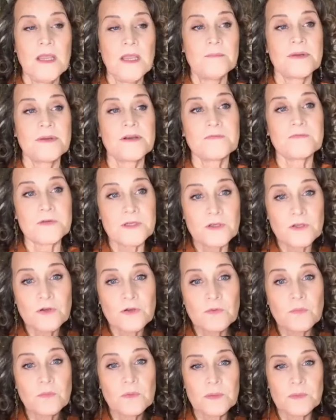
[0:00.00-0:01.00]
But if we
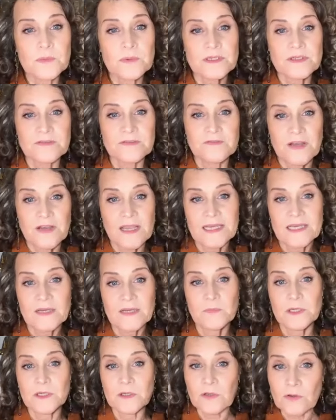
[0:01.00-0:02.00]
knew we were divine and
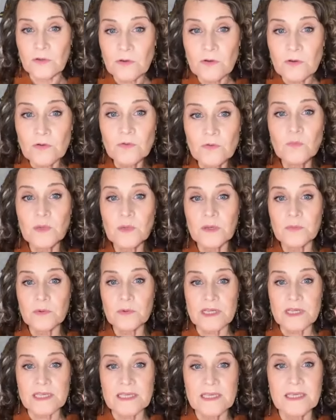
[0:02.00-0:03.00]
we knew we were
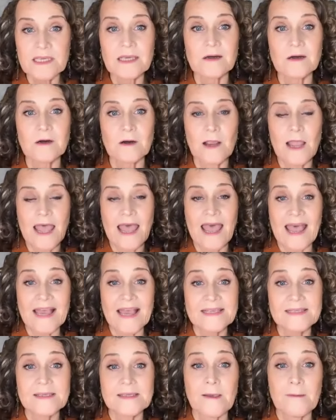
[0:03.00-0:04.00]
here
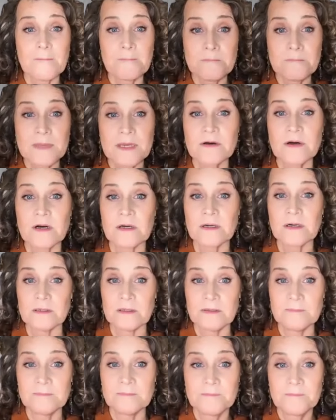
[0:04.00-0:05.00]
as a
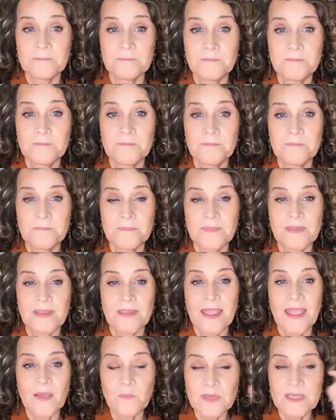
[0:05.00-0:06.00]
miracle,
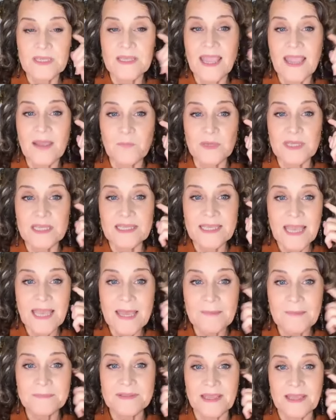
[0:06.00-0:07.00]
and we
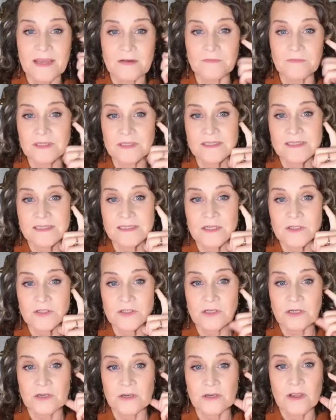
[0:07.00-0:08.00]
kept that
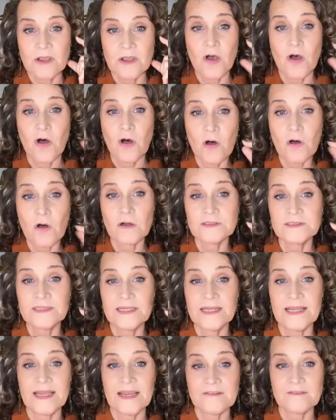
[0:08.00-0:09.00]
realization all
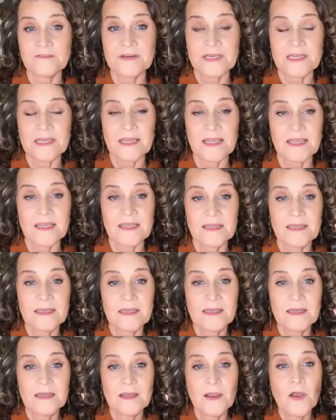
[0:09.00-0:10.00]
day, every day,
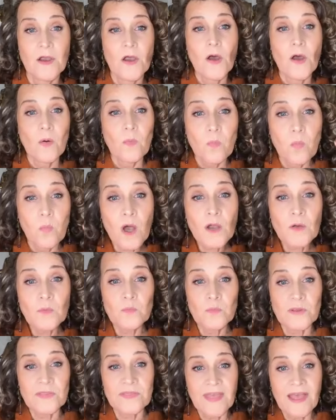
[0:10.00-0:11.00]

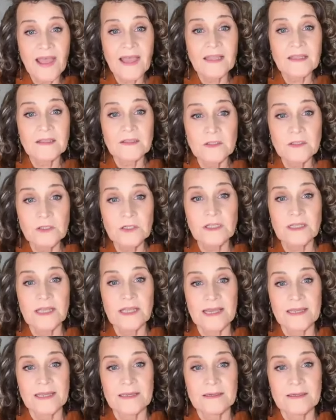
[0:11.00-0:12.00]
what would that look
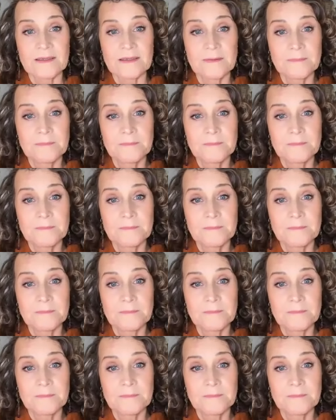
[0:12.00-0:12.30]
like?